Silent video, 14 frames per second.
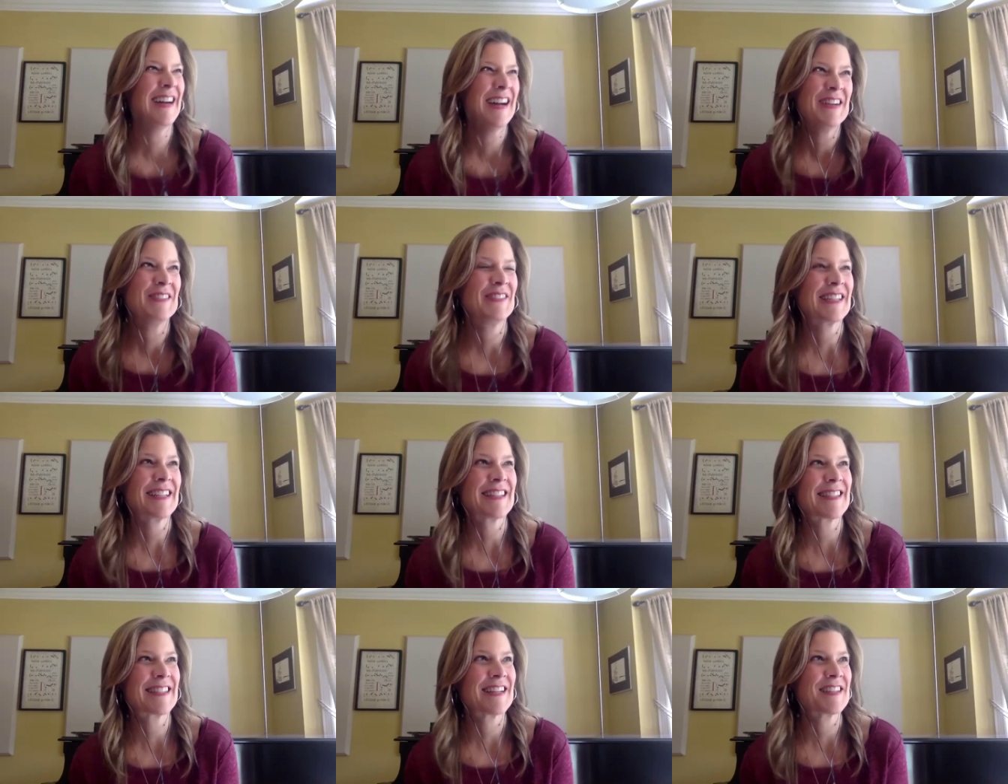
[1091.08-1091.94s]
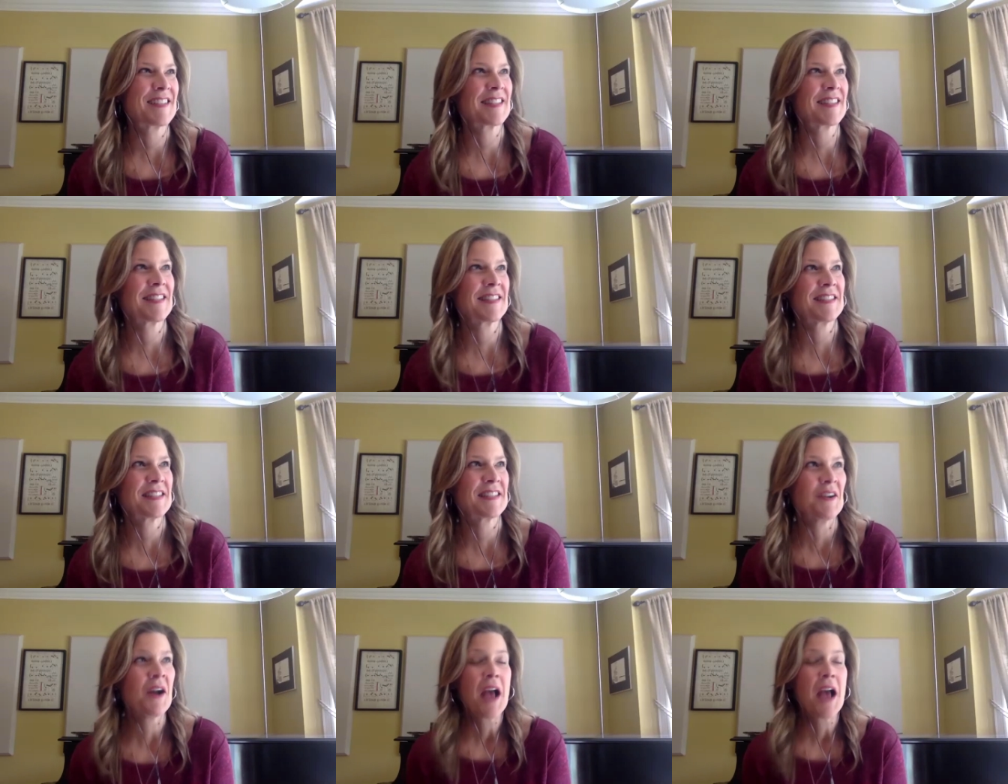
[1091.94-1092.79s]
what else did I just listen
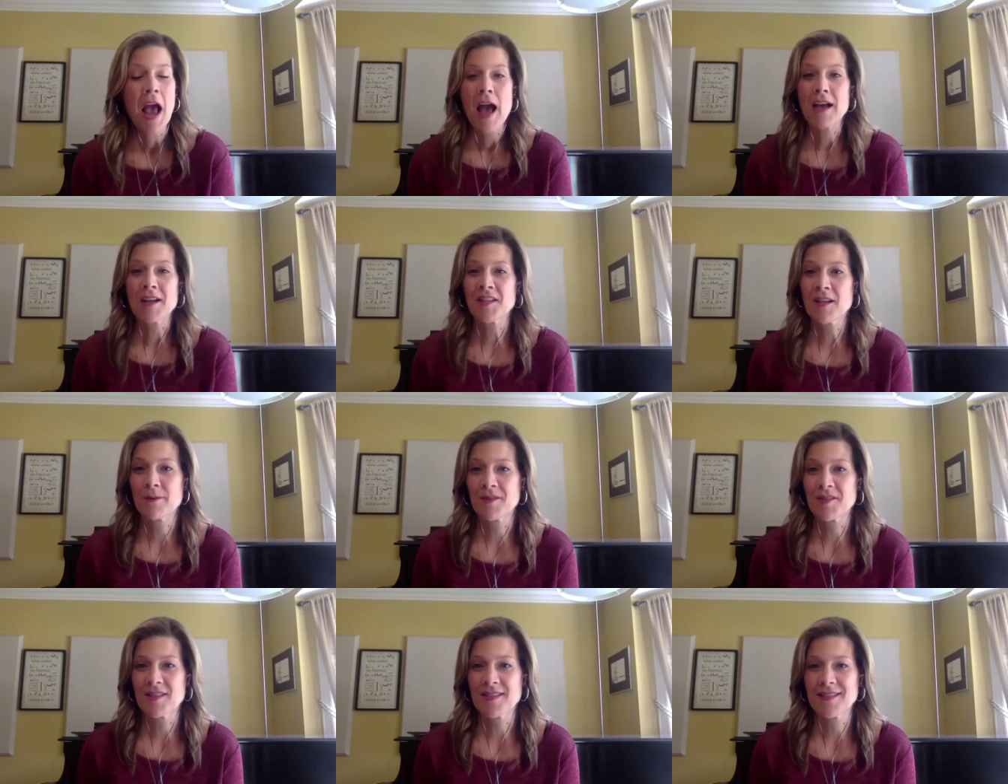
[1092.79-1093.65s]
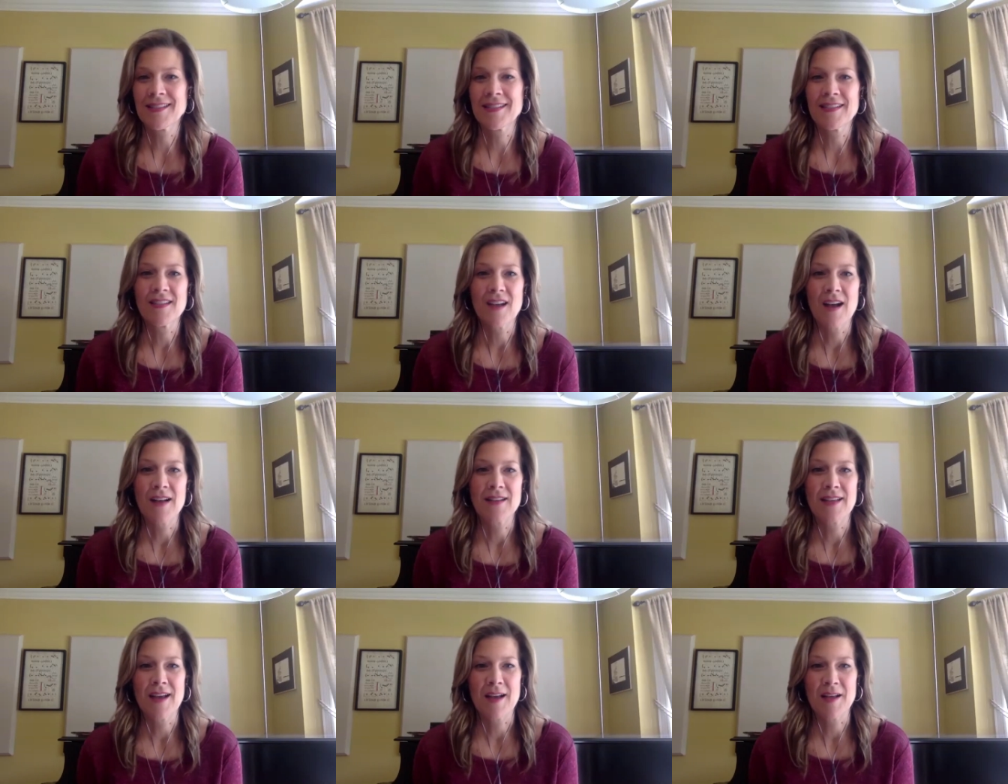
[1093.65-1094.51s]
to? Actually, I was just listening to
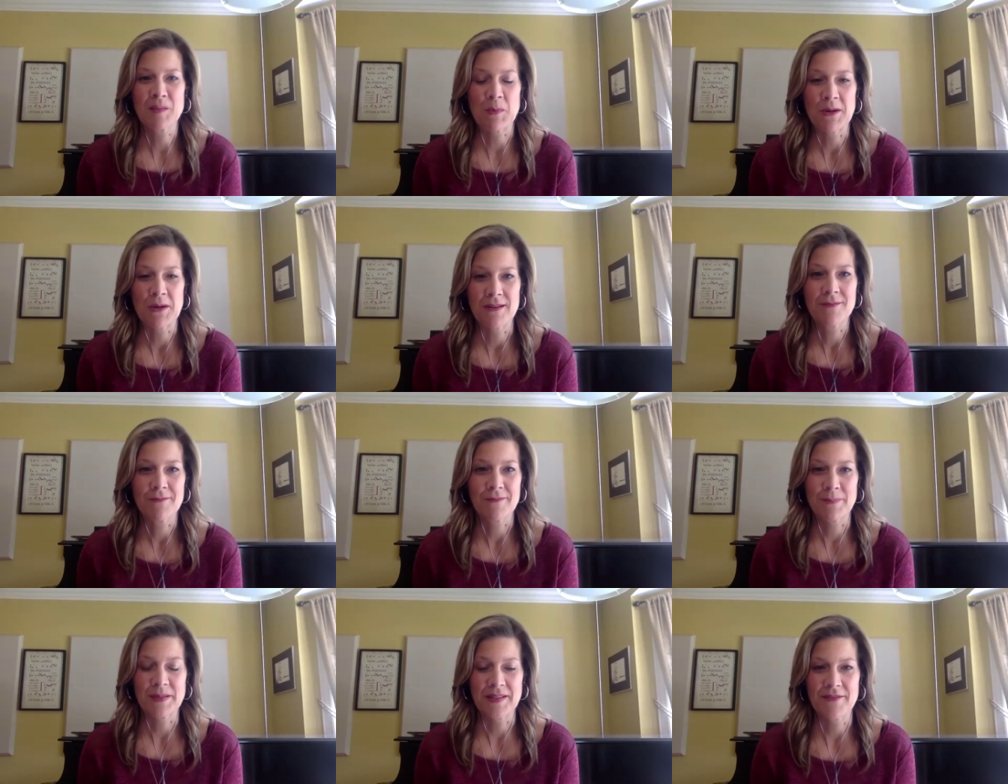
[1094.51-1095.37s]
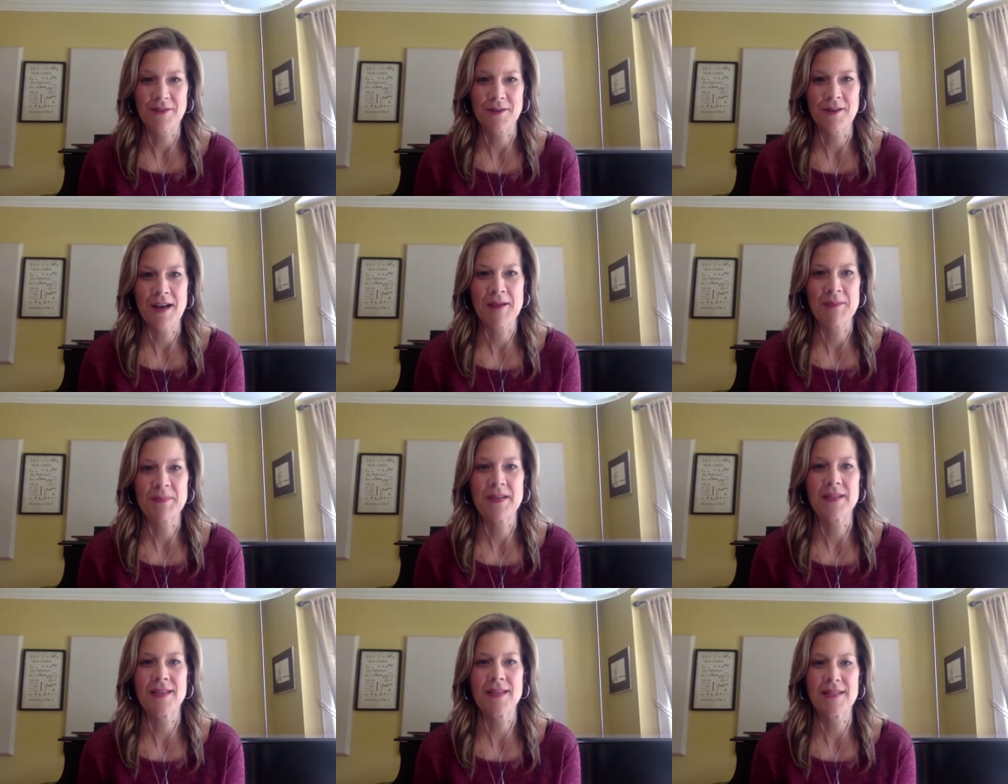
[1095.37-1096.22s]
Ozzy Osbourne, believe it or not,
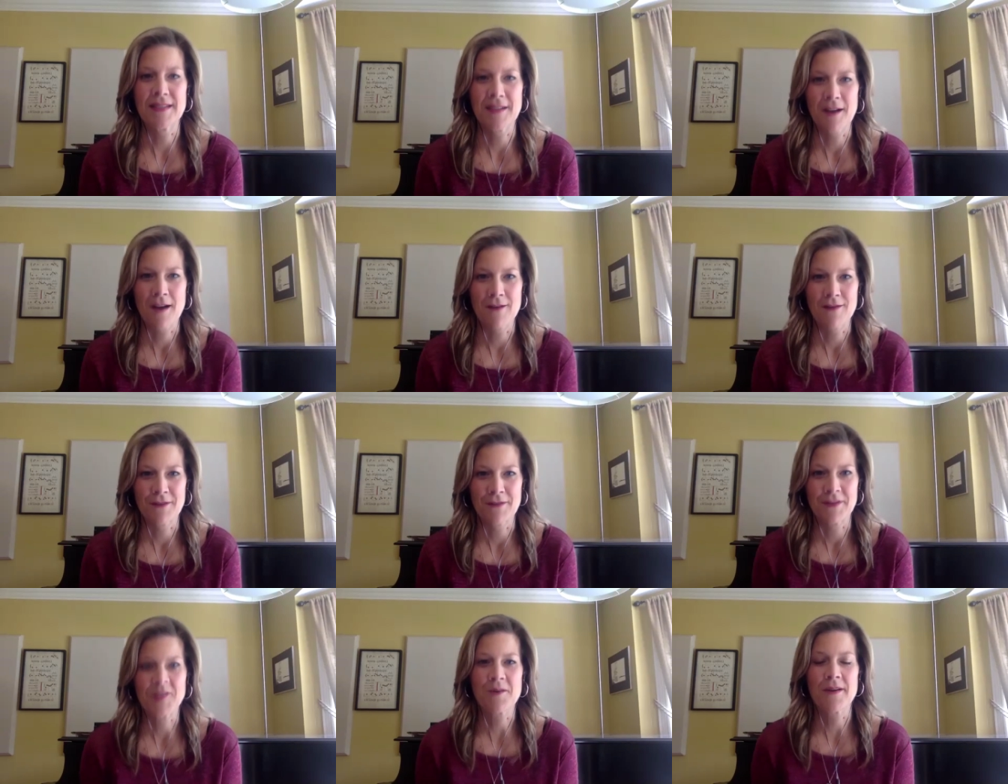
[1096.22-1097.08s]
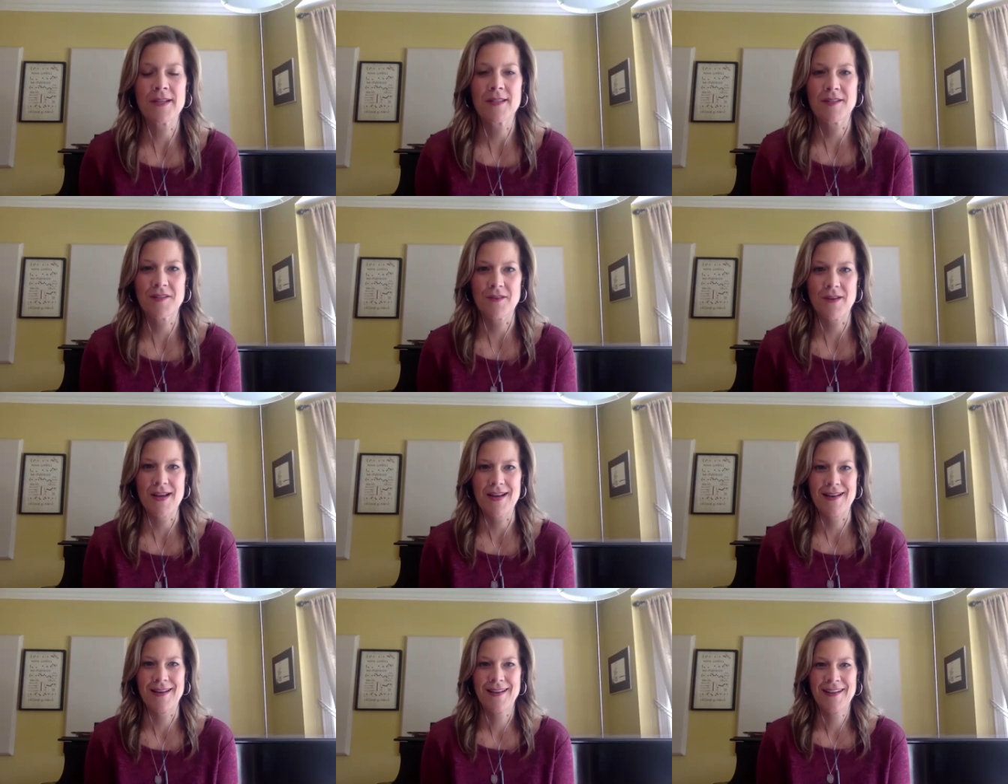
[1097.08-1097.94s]
because I did a cover of his Crazy
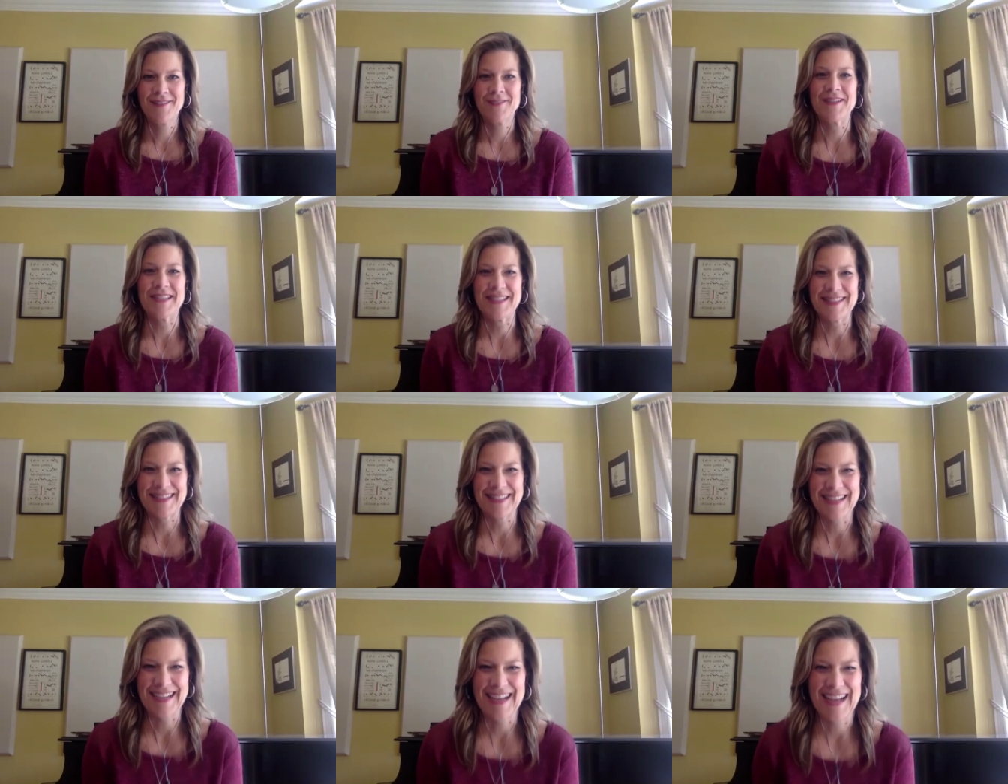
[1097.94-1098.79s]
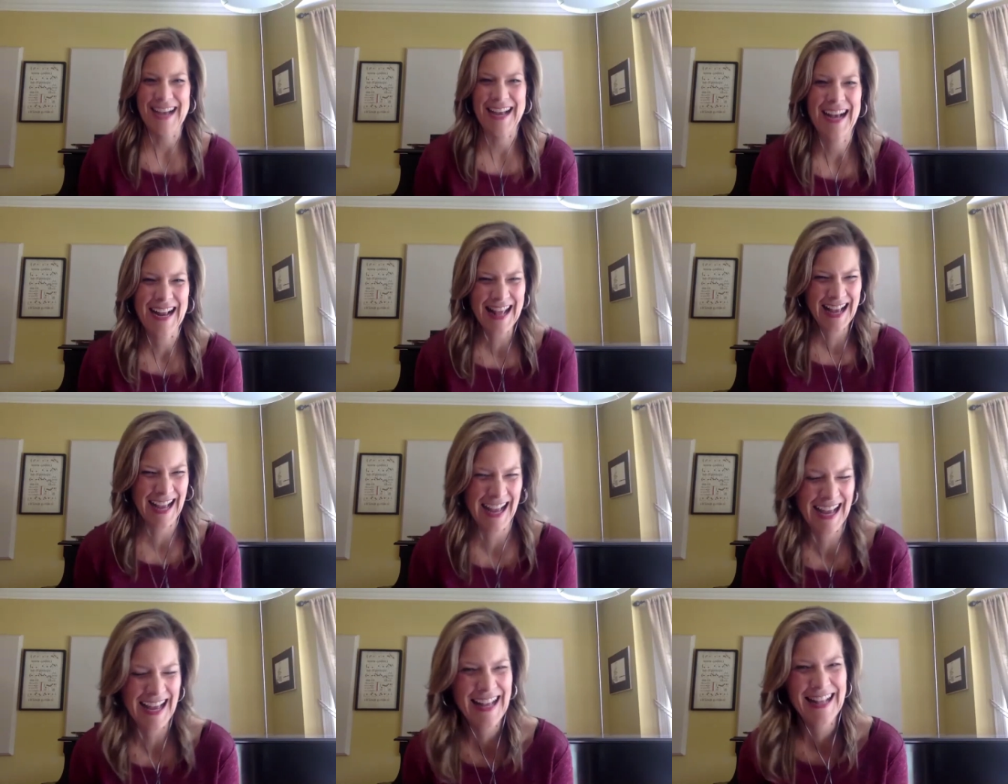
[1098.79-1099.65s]
Train recently. Okay.
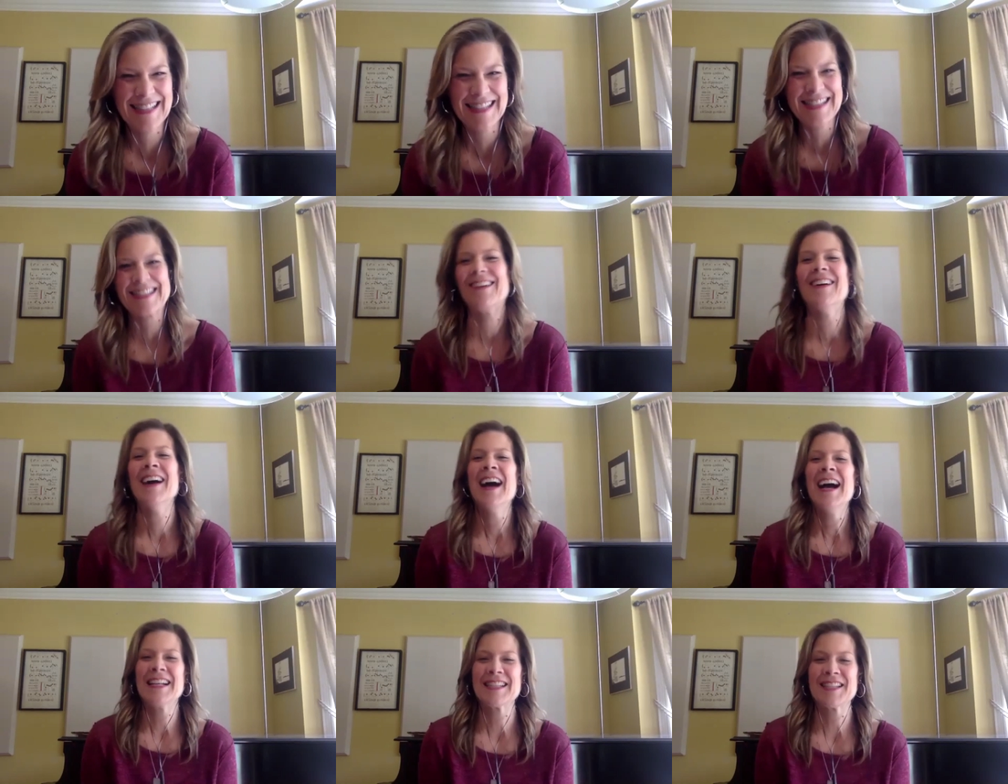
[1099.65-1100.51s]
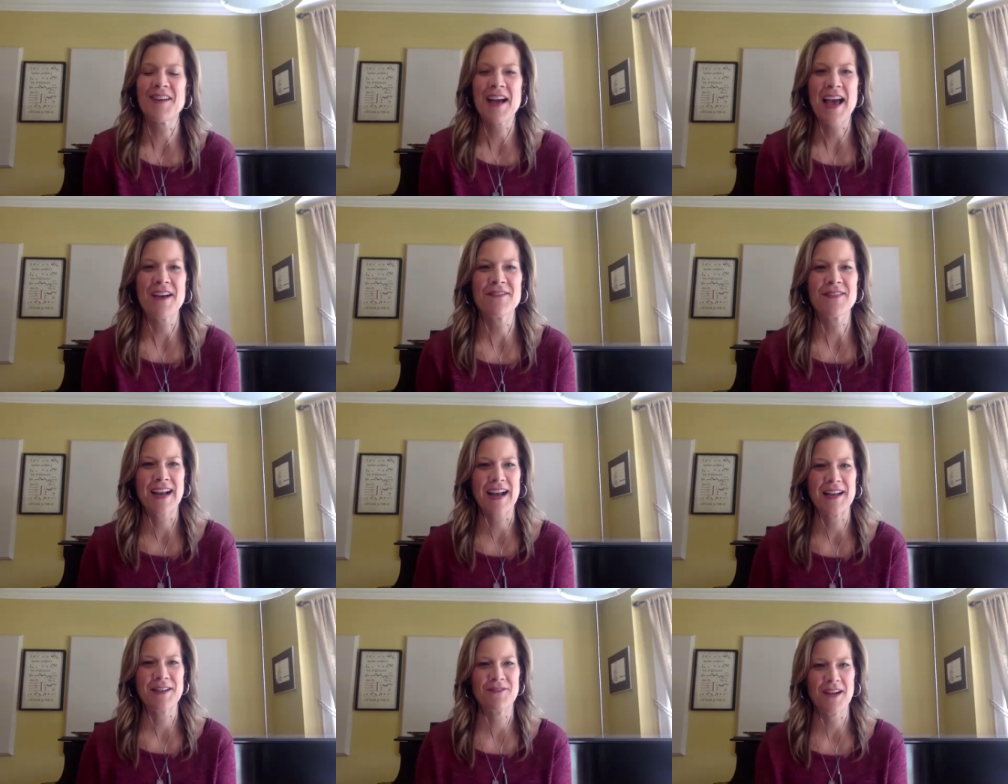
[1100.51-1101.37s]
so I have that
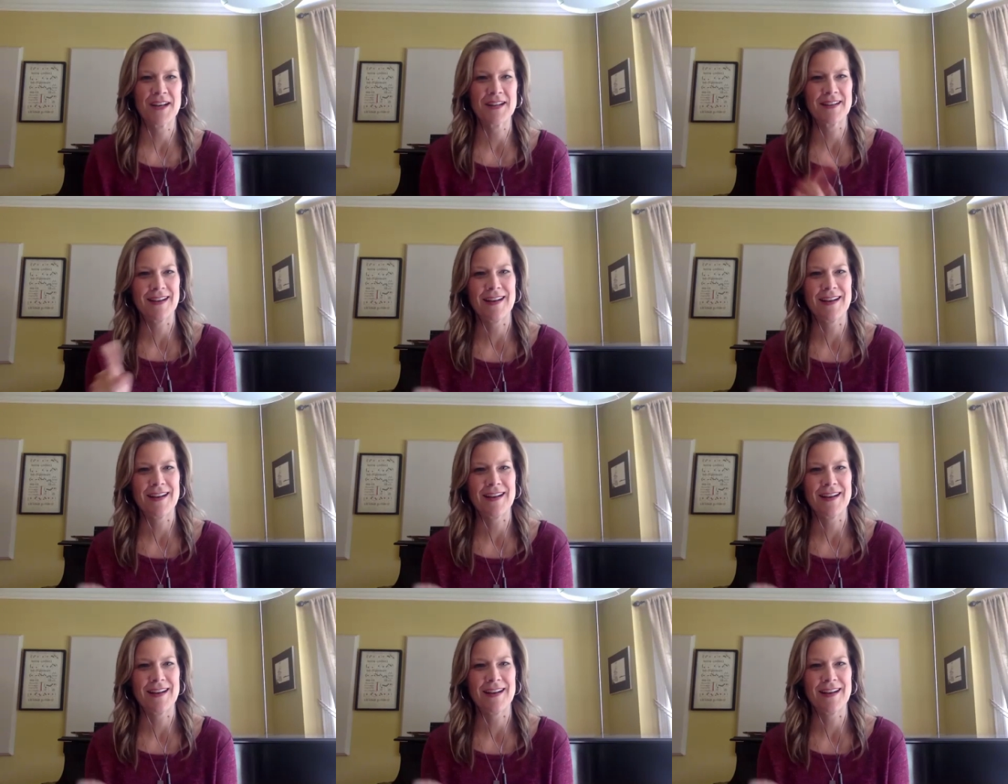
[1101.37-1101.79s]
kind of on